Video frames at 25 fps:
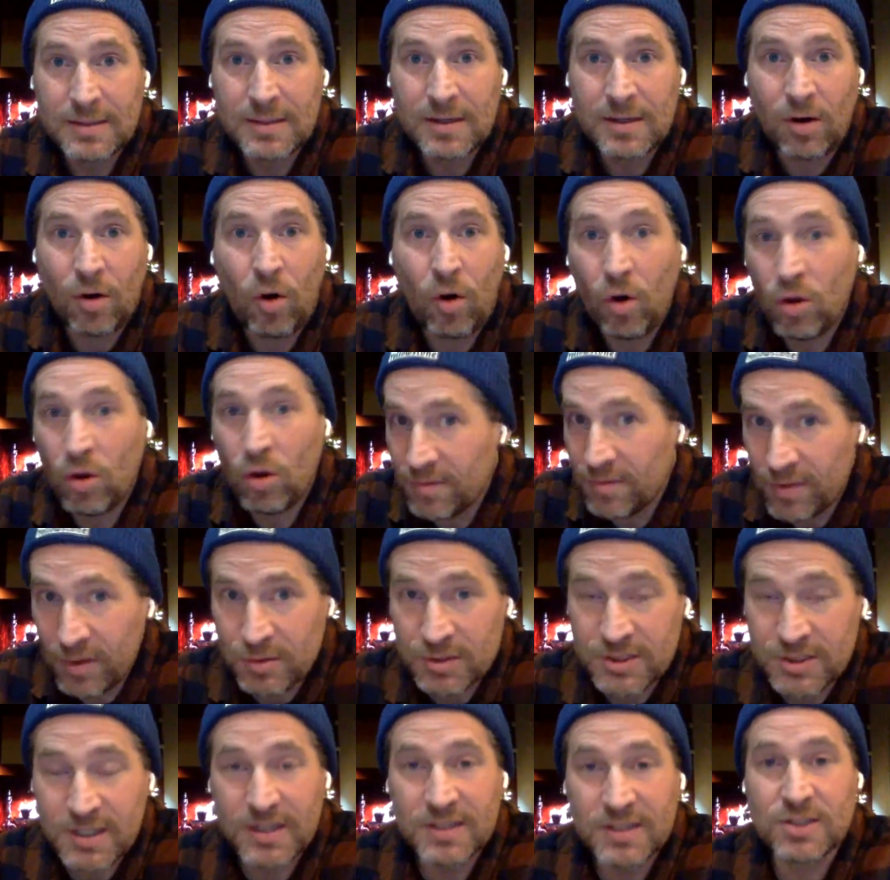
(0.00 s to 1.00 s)
All of
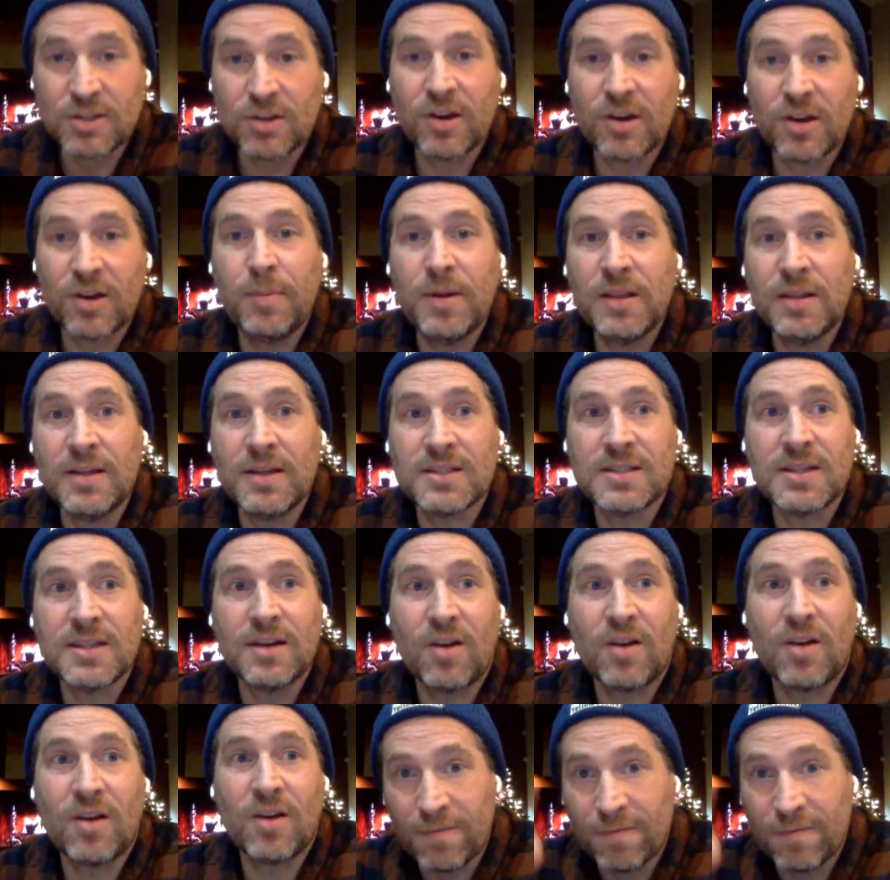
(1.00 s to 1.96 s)
those things are going to be listed on the